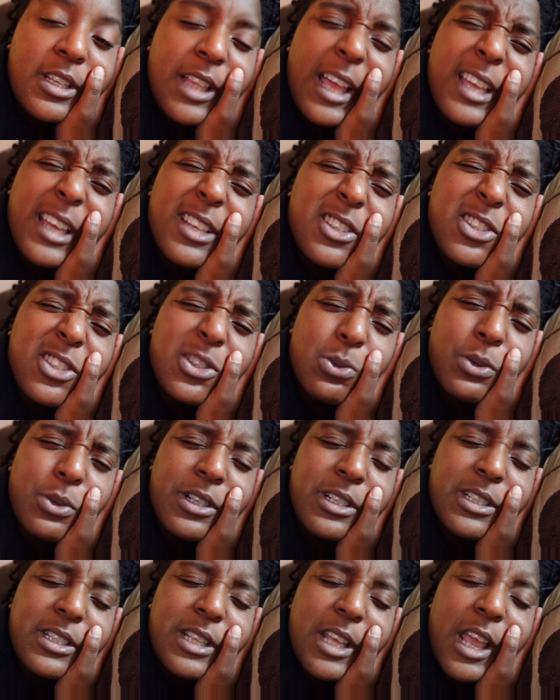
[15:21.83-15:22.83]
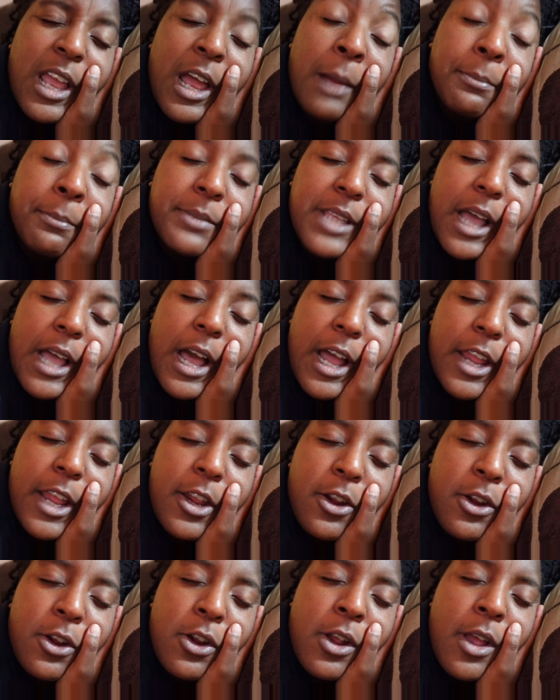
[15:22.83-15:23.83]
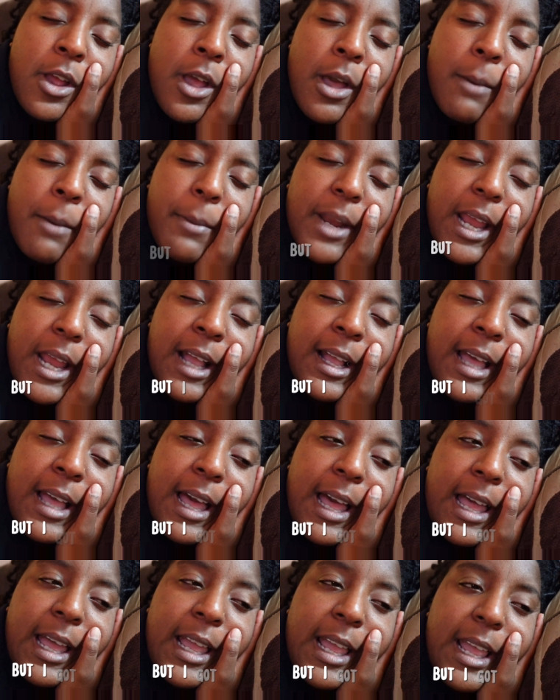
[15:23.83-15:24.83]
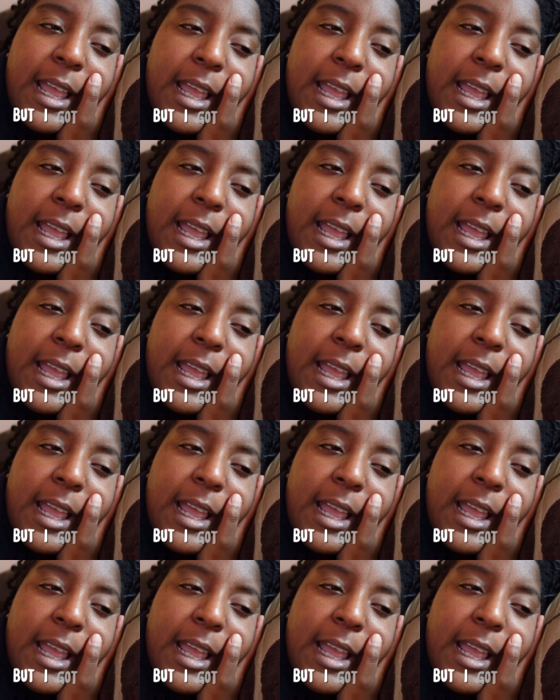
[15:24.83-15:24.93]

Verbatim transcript: Like it's just weird to say I'm tired, but I got